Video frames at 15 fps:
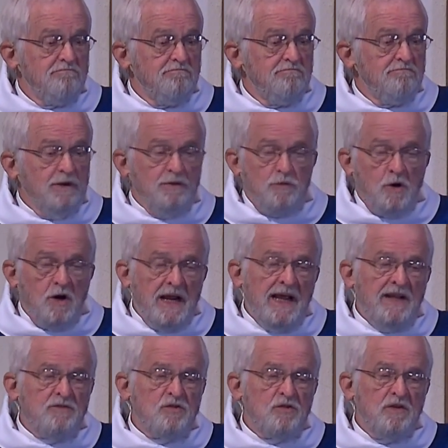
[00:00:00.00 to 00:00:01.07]
Before
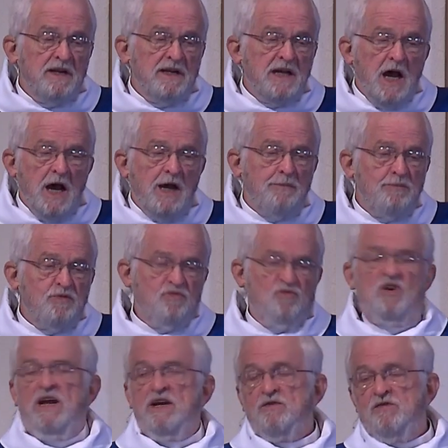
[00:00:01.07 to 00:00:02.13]
answering, Hobbes
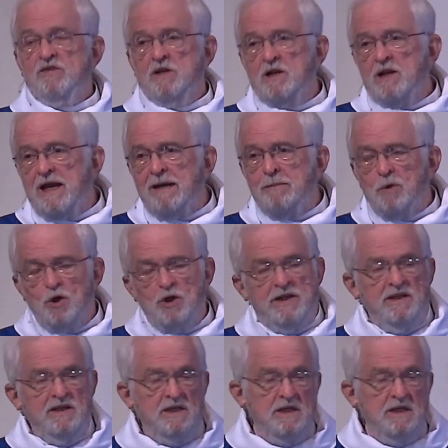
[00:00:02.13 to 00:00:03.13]
checks the label in